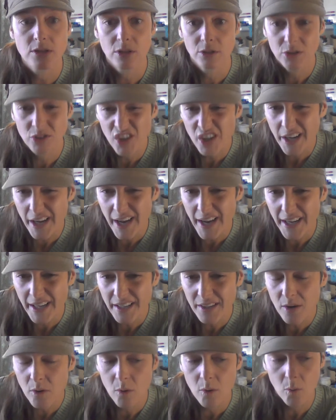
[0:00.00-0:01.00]
to look
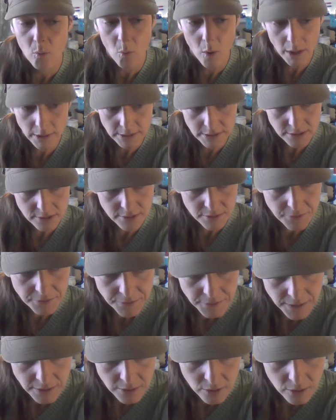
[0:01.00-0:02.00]
at or wants to
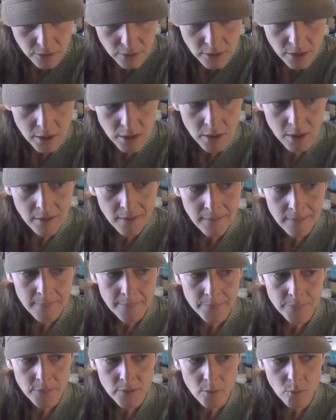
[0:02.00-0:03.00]
feel
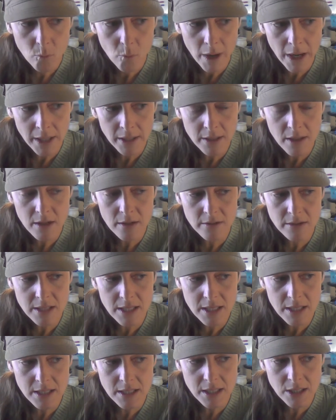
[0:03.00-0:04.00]
when
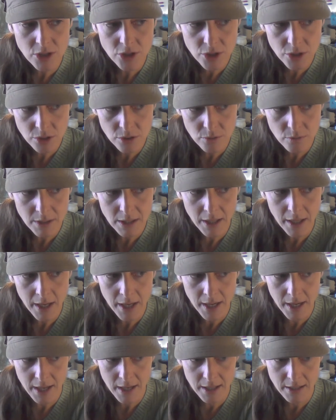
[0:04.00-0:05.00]
the issue at
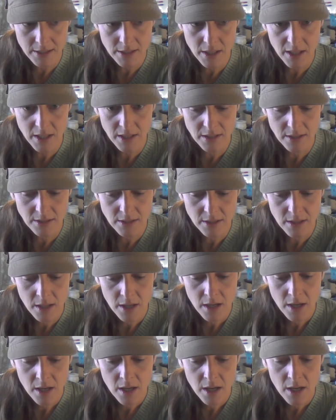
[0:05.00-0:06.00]
hand is
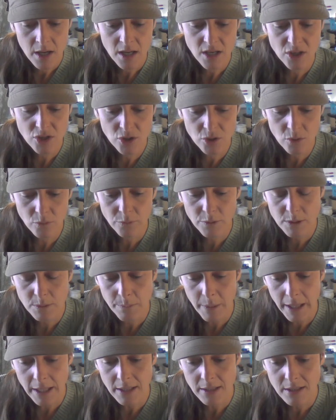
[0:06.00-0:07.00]
is you've
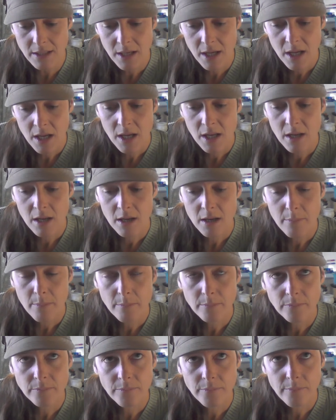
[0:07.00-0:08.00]
spent
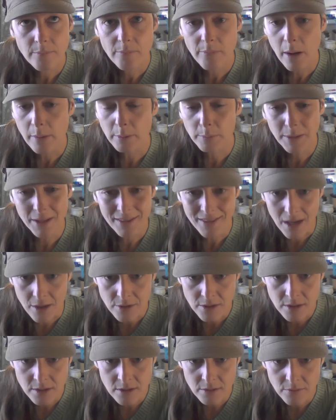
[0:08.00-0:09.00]
probably
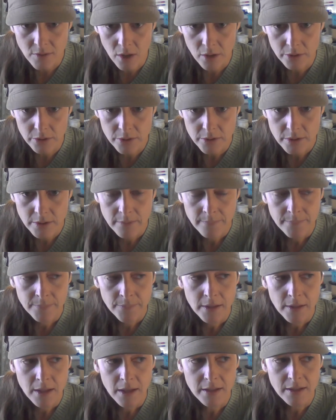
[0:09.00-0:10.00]
thousands of dollars,
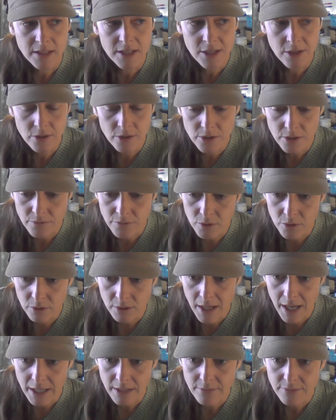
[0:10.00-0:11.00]
years of your
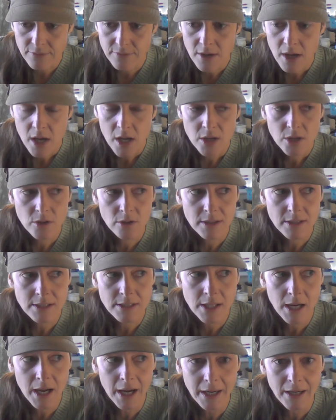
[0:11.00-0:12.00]
life, your
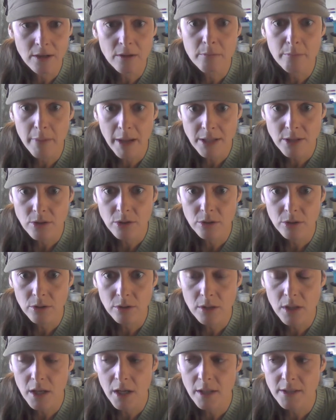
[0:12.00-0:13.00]
entire
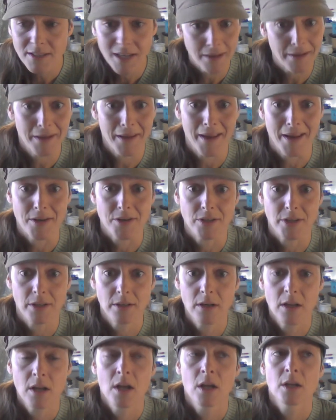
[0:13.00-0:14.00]
mental uh,
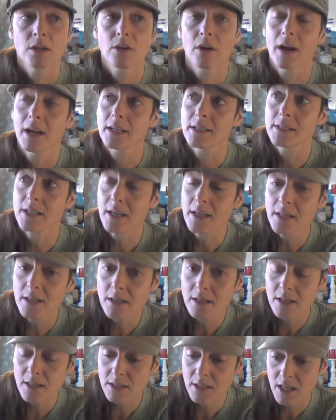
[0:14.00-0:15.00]
dedication, your
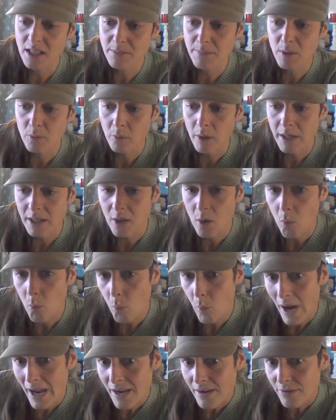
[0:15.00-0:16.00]
identity has been running
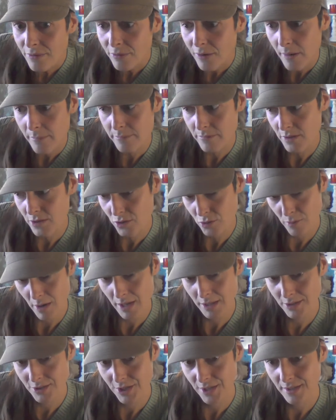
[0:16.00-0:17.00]
away from the
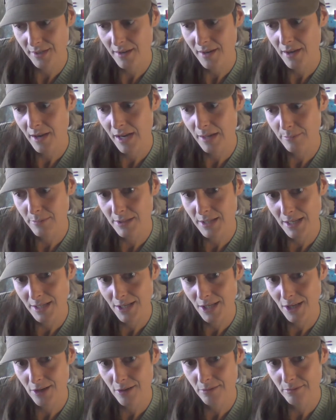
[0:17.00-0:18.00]
direction I'm
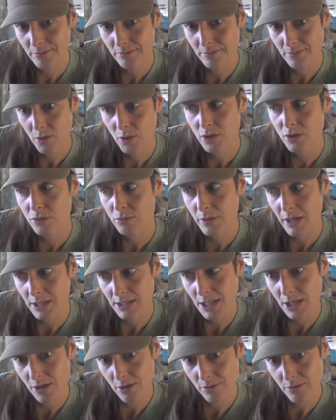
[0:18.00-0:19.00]
sending you or
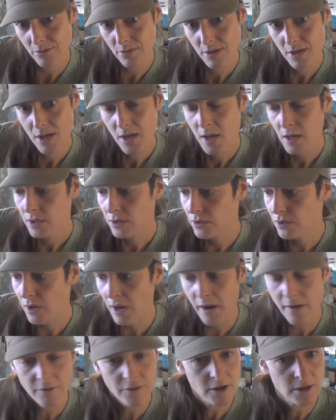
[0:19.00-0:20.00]
directing you. Uh-huh. you
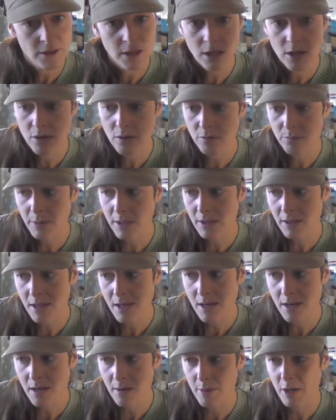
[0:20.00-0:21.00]
everything you've been
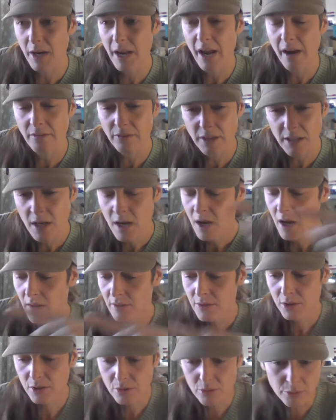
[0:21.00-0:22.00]
thinking about, every
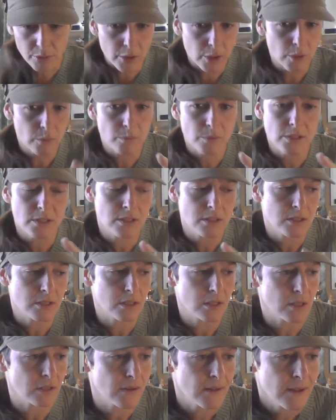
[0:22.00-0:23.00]
the groups,
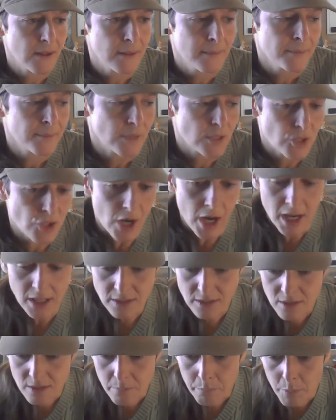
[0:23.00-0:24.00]
the
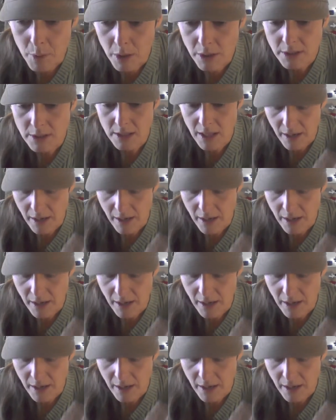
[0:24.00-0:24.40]
chats, the books,